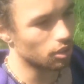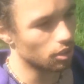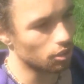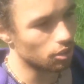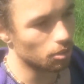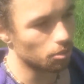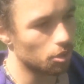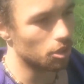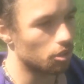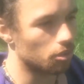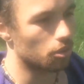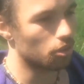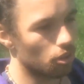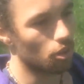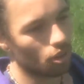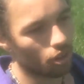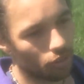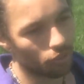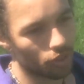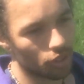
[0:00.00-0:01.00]
so
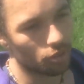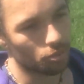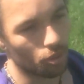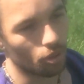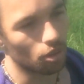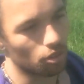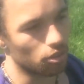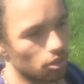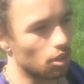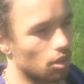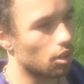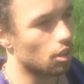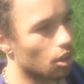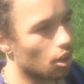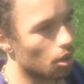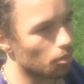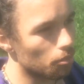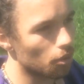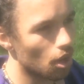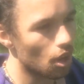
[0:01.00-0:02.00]

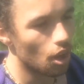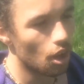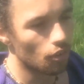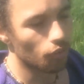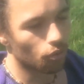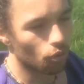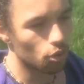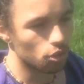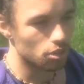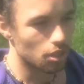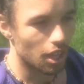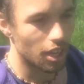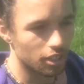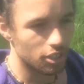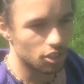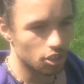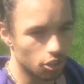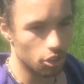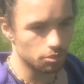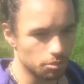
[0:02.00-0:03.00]

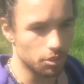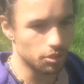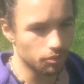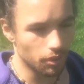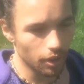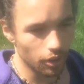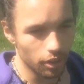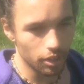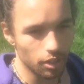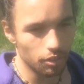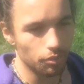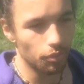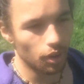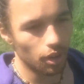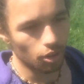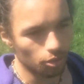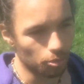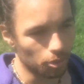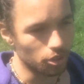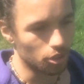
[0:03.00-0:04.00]
www.facebook.com/Cosmospheric. You can
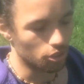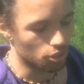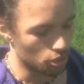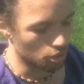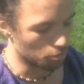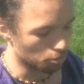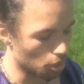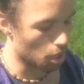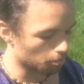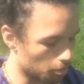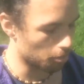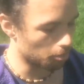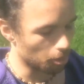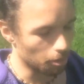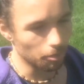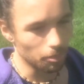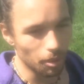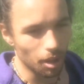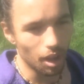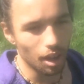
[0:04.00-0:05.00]
find it on my YouTube, blah blah
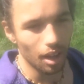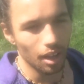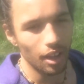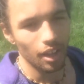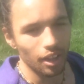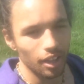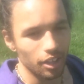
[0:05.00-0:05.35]
blah blah.